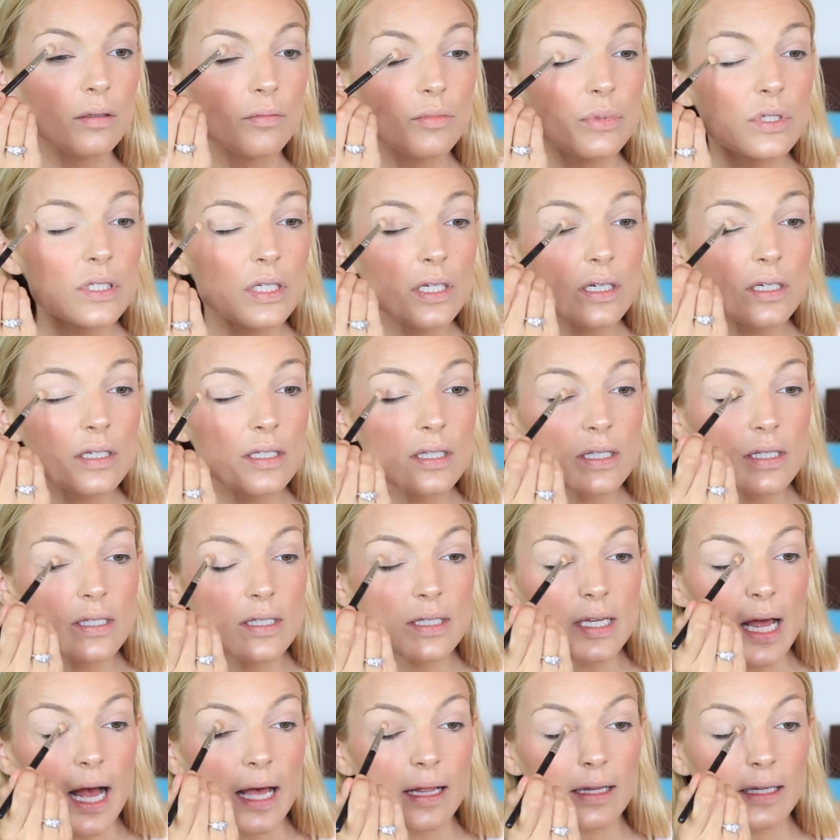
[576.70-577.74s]
I'm just going to
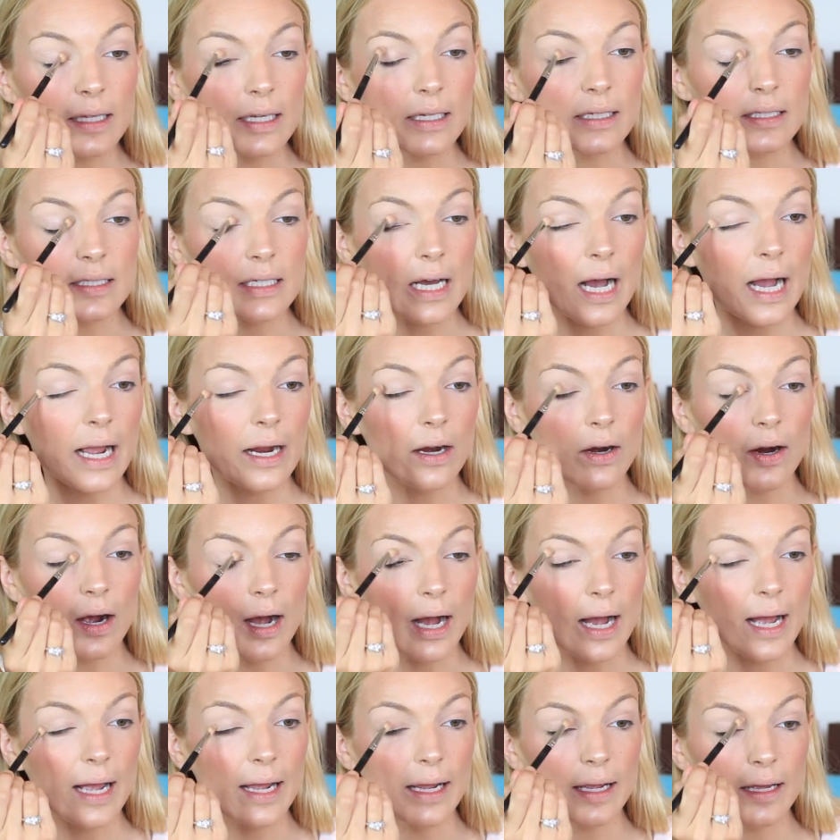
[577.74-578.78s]
set the entire
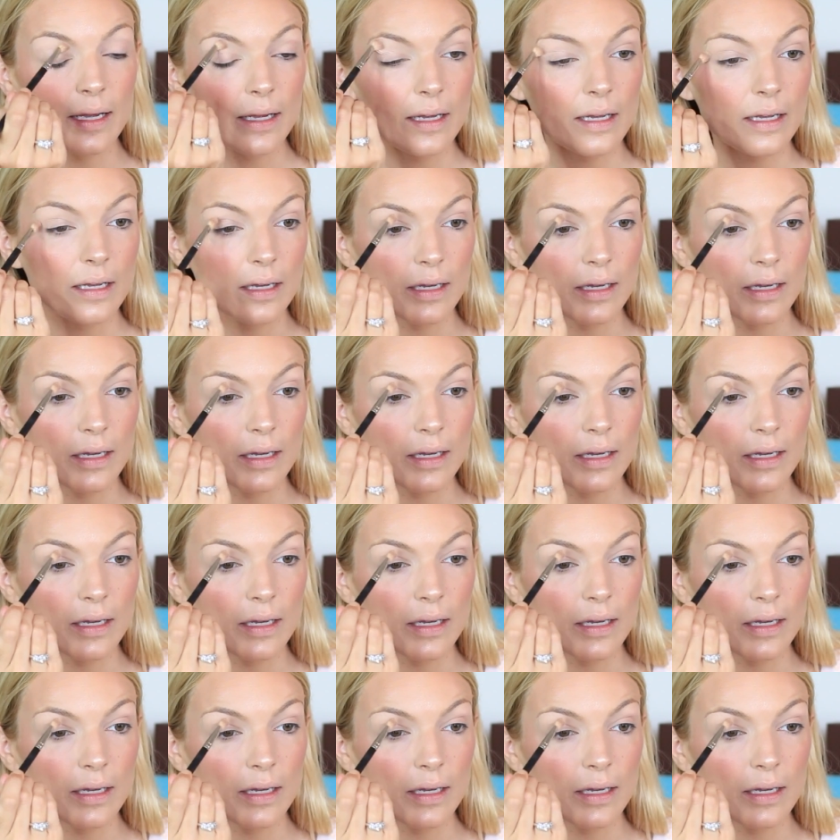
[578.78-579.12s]
eye